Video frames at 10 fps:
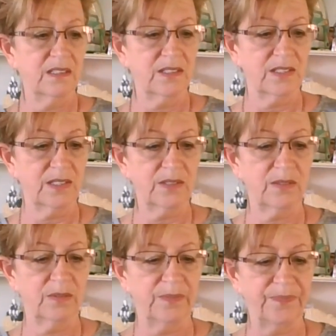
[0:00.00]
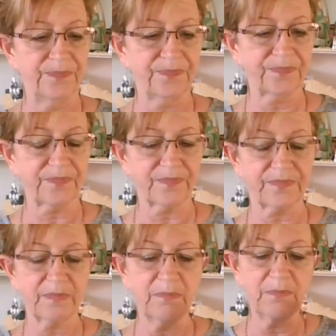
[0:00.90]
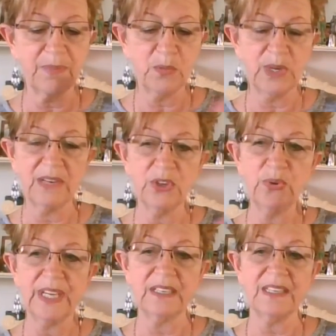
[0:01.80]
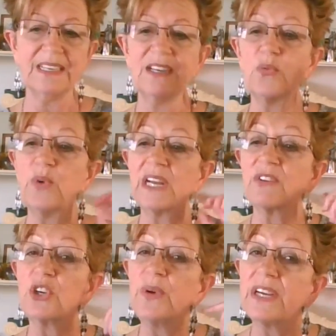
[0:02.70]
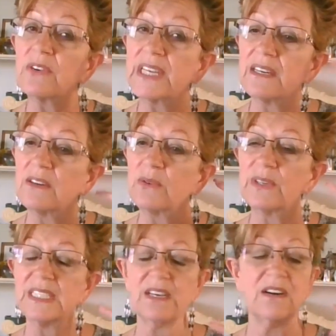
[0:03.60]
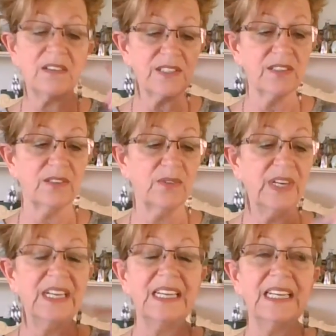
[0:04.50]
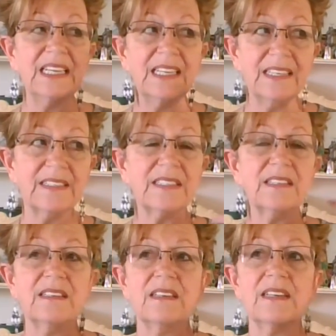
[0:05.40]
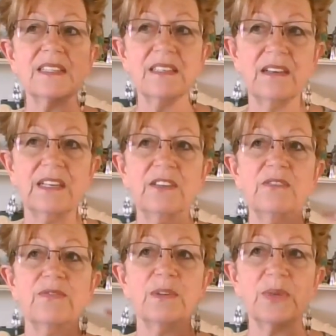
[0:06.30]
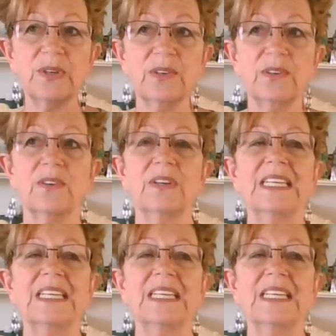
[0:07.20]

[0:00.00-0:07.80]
So, but whenever you hear that noise, also, it's a sign from her.